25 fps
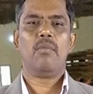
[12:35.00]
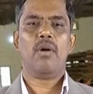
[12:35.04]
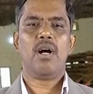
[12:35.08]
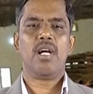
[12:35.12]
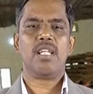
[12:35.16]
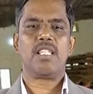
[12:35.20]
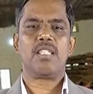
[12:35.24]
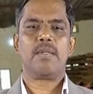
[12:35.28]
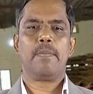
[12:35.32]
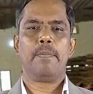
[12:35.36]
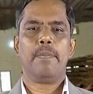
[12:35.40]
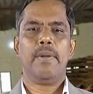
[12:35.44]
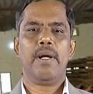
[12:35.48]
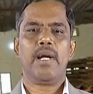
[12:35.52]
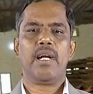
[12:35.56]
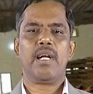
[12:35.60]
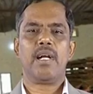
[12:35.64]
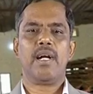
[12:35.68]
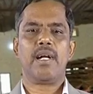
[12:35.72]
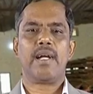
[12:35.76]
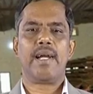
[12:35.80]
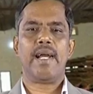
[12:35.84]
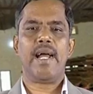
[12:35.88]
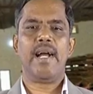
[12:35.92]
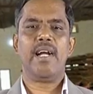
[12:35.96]
mass picked
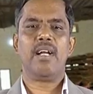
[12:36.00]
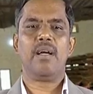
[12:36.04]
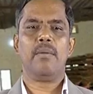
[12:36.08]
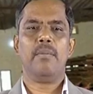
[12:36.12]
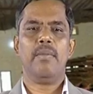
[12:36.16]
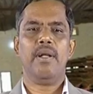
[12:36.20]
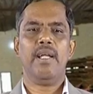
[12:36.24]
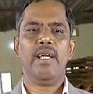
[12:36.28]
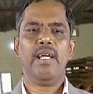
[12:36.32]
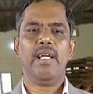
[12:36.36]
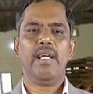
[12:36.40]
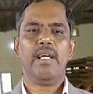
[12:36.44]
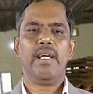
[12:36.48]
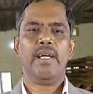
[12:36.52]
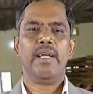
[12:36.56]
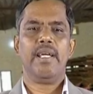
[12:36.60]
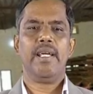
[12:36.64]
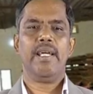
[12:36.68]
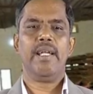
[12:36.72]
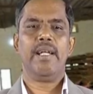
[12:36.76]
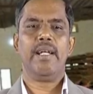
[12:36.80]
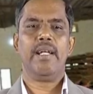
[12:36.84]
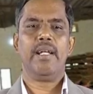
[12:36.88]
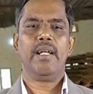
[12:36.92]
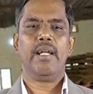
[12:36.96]
at randomly
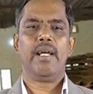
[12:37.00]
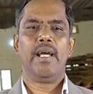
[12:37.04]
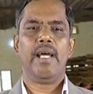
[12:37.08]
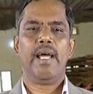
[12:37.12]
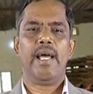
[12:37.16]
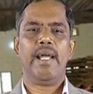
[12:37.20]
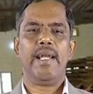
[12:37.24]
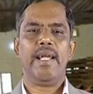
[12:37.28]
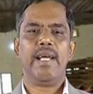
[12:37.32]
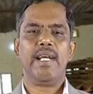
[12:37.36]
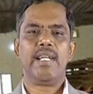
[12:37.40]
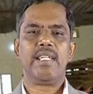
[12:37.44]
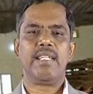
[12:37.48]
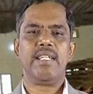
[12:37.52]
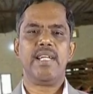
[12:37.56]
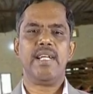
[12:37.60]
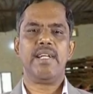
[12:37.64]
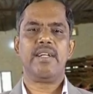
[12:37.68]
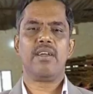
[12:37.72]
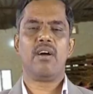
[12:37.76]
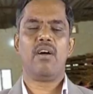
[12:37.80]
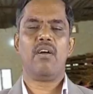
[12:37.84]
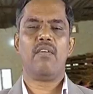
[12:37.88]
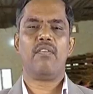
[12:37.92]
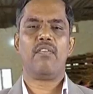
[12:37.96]
in an egg
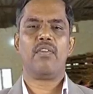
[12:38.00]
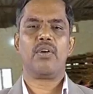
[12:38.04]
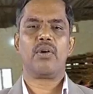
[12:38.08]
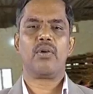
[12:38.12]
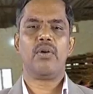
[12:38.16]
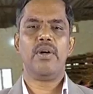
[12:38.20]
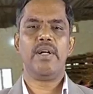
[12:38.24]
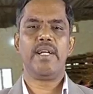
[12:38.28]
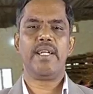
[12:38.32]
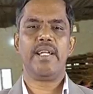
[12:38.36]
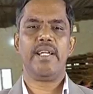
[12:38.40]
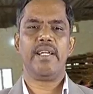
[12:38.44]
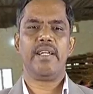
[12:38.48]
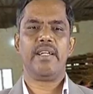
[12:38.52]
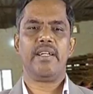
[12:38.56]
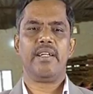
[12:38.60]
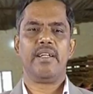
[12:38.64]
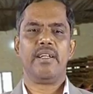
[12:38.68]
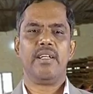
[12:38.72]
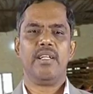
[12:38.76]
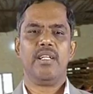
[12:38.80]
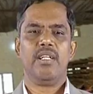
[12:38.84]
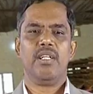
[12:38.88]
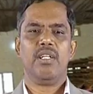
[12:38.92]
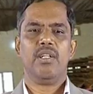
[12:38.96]
sheet of 20
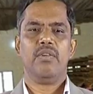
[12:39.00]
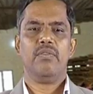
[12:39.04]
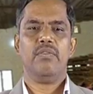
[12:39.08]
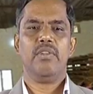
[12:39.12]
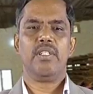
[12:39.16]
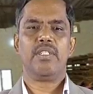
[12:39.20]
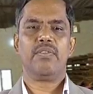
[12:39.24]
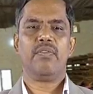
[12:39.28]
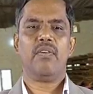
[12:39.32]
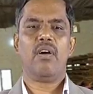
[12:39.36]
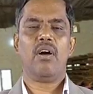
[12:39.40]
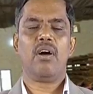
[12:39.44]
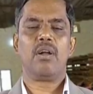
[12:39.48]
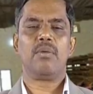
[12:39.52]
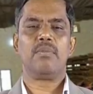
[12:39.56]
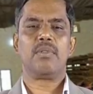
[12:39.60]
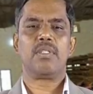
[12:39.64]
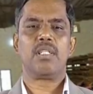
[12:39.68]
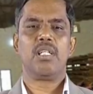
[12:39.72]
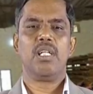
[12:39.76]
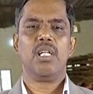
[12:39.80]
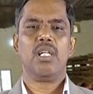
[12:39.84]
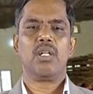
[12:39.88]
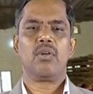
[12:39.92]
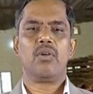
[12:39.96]
which forms
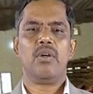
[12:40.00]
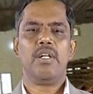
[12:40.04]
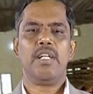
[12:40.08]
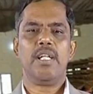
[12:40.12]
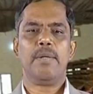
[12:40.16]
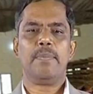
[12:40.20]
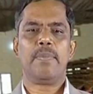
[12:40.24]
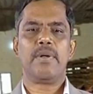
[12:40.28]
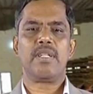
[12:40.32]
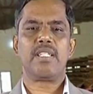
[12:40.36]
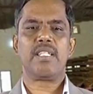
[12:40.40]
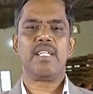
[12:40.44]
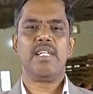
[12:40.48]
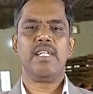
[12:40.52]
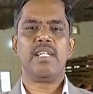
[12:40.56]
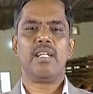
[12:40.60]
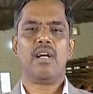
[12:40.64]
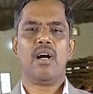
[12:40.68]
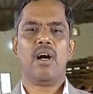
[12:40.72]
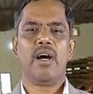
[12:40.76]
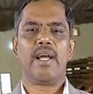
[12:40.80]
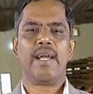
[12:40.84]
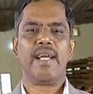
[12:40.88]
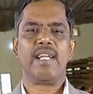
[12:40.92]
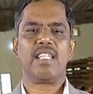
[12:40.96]
20 percent
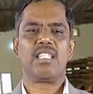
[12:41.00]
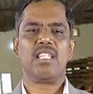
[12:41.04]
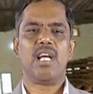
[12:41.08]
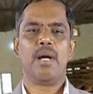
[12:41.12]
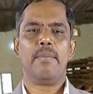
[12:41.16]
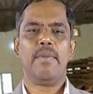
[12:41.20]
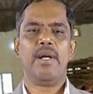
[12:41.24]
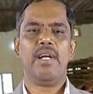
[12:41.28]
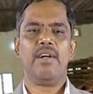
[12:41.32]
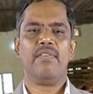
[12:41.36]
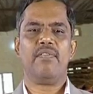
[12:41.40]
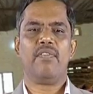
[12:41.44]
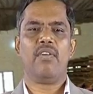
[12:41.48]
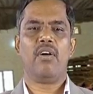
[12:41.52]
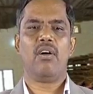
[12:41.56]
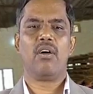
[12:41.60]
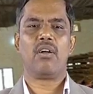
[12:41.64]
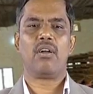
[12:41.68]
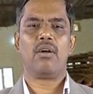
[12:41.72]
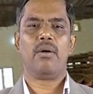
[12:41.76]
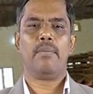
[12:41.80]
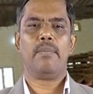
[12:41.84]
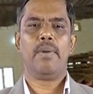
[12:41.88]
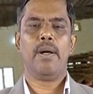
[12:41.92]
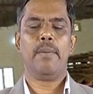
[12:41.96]
are examined for
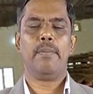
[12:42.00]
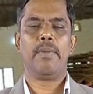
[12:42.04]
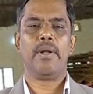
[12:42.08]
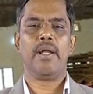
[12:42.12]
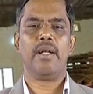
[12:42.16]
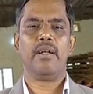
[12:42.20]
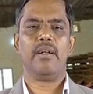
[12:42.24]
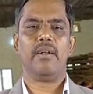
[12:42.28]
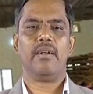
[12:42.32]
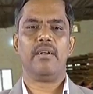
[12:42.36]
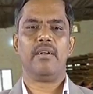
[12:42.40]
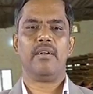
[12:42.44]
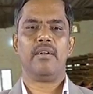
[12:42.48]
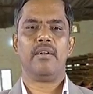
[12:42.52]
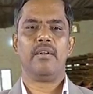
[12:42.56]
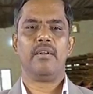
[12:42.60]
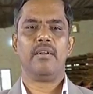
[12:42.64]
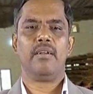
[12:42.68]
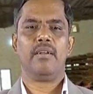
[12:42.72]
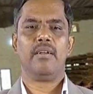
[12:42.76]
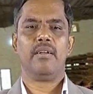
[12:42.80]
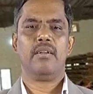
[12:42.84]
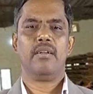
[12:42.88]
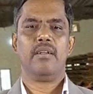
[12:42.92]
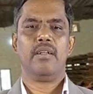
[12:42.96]
pebrine.
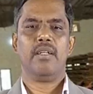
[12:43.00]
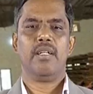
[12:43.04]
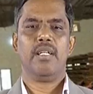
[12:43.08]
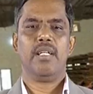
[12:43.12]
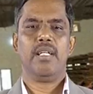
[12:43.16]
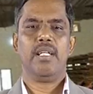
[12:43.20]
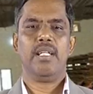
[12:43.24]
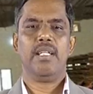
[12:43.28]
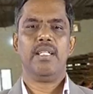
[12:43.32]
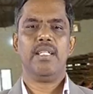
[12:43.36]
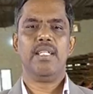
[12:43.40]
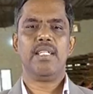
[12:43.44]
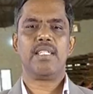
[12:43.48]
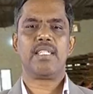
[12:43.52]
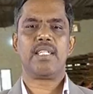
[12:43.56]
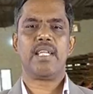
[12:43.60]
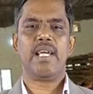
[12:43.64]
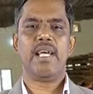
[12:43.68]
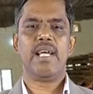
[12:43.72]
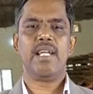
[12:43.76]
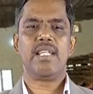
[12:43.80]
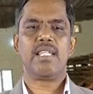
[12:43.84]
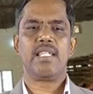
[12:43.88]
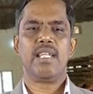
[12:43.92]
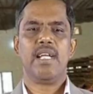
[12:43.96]
In this
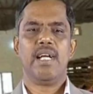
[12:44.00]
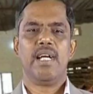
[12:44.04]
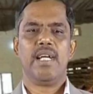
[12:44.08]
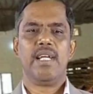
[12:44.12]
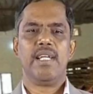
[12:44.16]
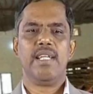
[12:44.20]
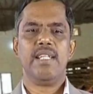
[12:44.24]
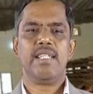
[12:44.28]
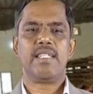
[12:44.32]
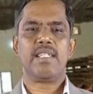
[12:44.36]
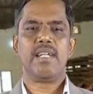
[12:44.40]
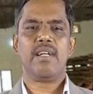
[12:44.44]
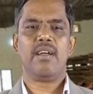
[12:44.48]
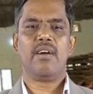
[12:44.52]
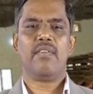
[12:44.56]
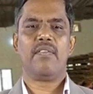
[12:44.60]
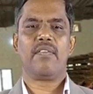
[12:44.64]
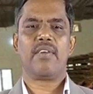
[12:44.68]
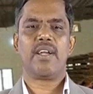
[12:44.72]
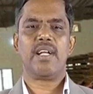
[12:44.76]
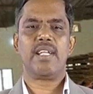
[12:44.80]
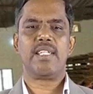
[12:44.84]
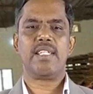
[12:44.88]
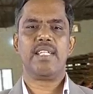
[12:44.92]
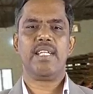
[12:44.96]
case instead of
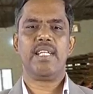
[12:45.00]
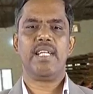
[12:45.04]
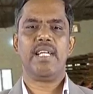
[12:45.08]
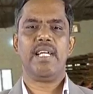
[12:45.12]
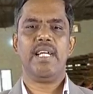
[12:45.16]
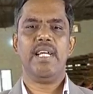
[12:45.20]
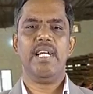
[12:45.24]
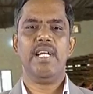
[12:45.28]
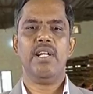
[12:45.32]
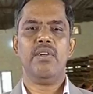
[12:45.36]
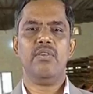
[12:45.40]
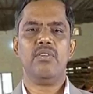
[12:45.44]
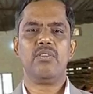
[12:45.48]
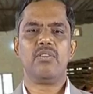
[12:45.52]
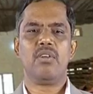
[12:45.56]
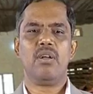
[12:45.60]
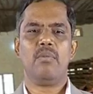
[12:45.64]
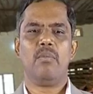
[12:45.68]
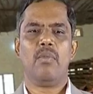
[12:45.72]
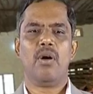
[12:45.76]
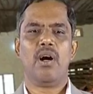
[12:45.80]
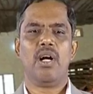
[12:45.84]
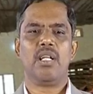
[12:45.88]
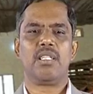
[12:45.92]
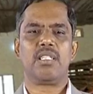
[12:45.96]
crushing individual
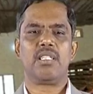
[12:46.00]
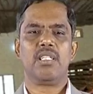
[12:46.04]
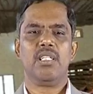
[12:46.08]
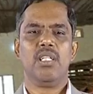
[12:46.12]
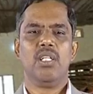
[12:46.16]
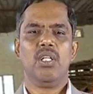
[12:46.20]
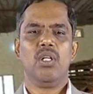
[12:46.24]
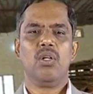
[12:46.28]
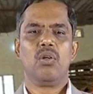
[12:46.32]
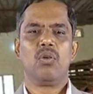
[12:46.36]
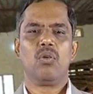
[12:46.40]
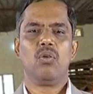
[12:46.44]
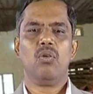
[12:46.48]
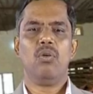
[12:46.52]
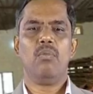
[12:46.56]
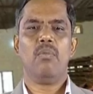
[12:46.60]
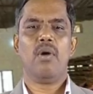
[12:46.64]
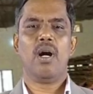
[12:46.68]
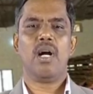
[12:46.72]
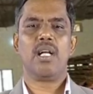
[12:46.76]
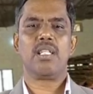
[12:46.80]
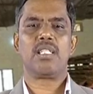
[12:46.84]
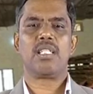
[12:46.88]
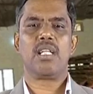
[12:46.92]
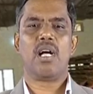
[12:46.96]
mass 2
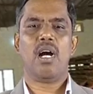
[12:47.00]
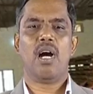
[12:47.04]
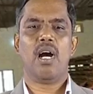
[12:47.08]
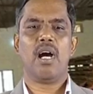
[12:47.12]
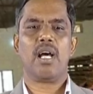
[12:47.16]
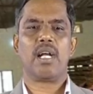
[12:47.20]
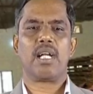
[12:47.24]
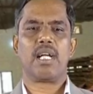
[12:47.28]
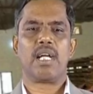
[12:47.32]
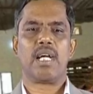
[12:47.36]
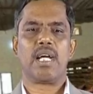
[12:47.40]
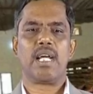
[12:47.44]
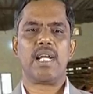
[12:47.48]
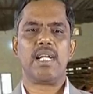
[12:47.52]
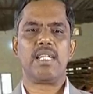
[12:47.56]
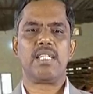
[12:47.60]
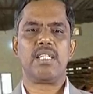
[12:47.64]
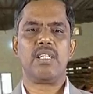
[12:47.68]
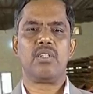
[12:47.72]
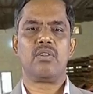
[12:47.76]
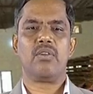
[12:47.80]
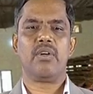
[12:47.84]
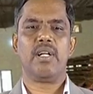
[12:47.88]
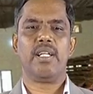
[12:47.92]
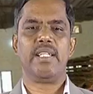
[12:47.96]
mass are
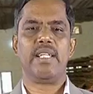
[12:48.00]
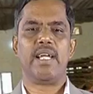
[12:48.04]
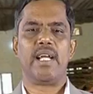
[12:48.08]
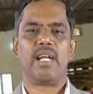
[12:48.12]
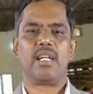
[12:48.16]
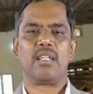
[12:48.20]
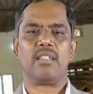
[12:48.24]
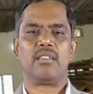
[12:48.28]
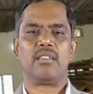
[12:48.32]
crushed together.